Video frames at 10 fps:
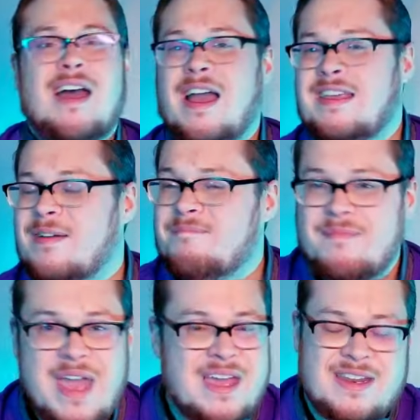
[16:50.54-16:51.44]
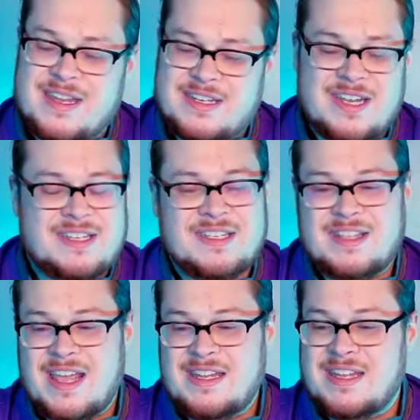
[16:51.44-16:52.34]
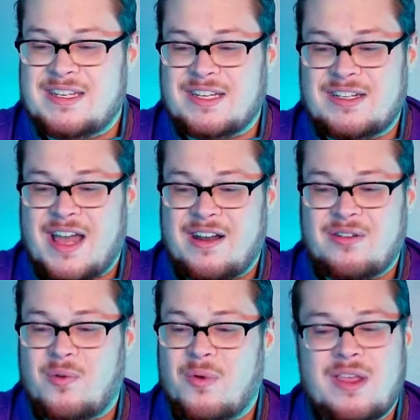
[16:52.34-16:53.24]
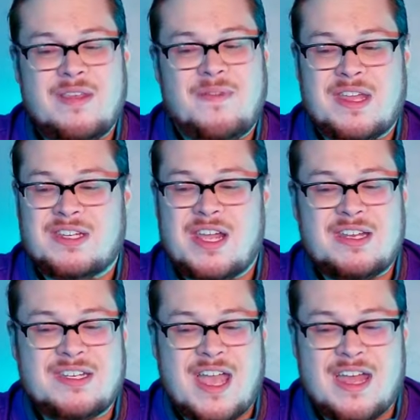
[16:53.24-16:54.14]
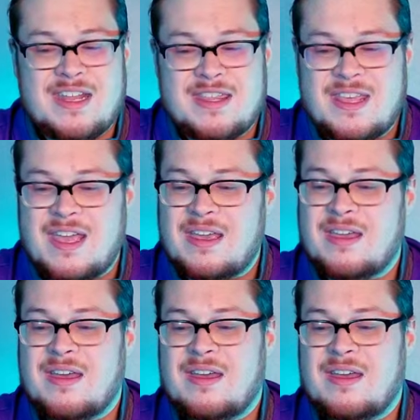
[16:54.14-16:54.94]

yeah, man, it just they did such I don't know what if they changed anything,